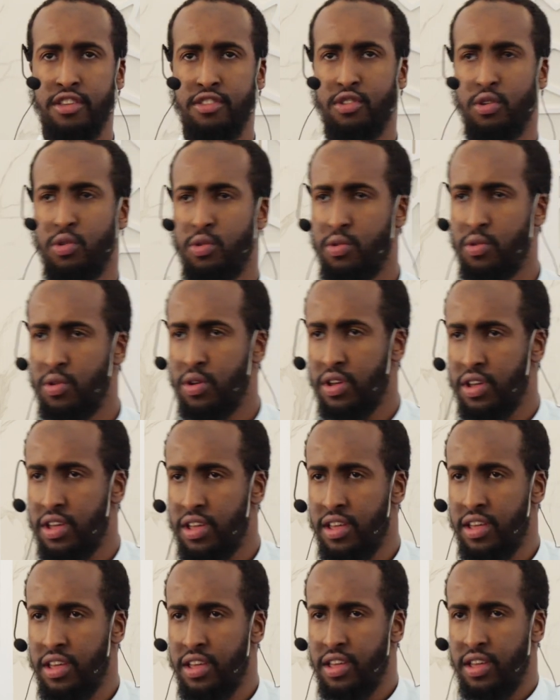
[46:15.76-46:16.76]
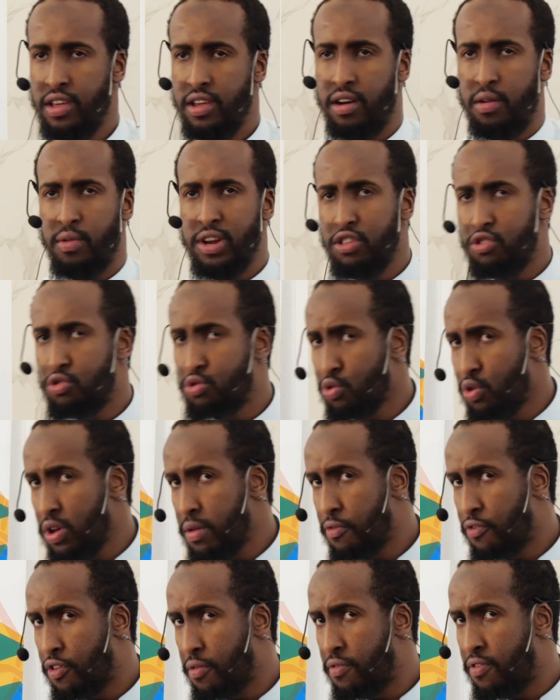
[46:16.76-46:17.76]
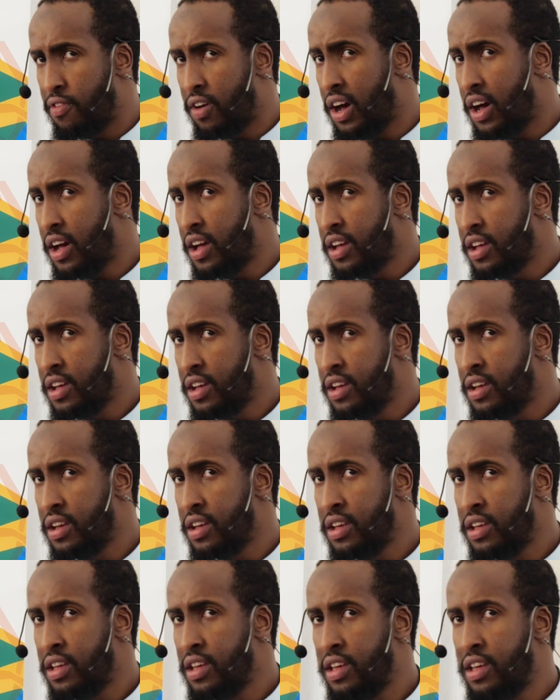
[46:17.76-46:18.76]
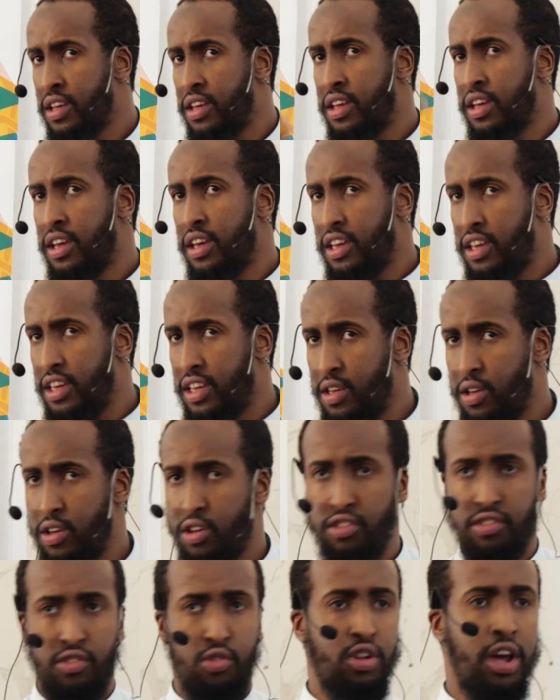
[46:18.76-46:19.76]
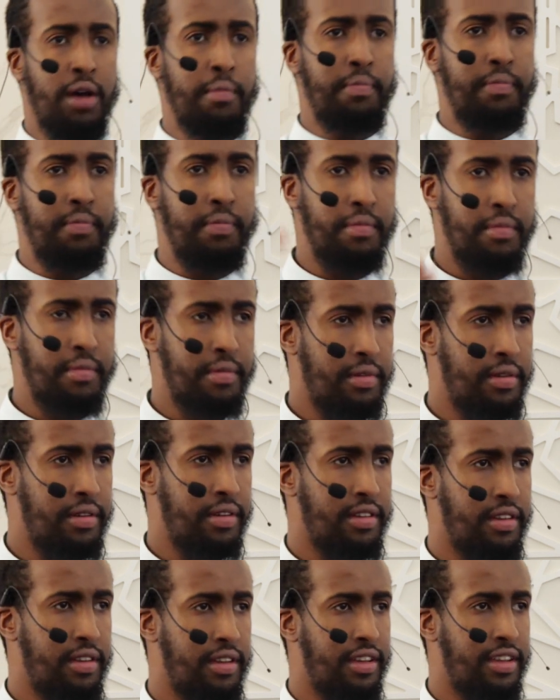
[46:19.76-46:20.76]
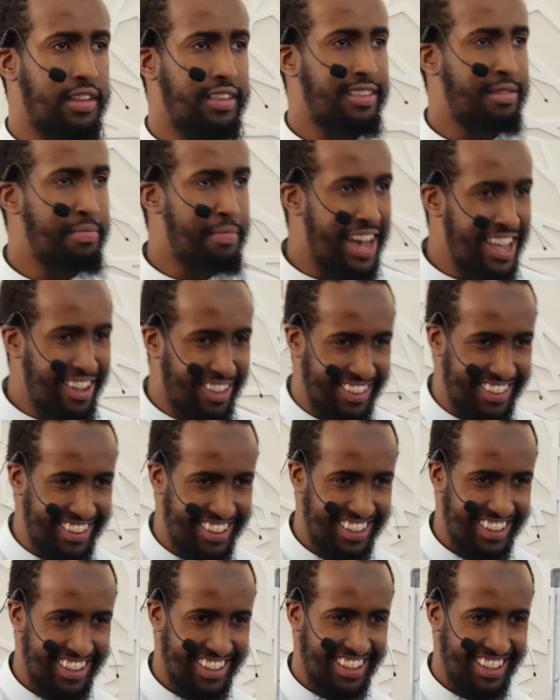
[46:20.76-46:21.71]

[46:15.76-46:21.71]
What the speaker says: So when he saw him from far, he stood up, smiled,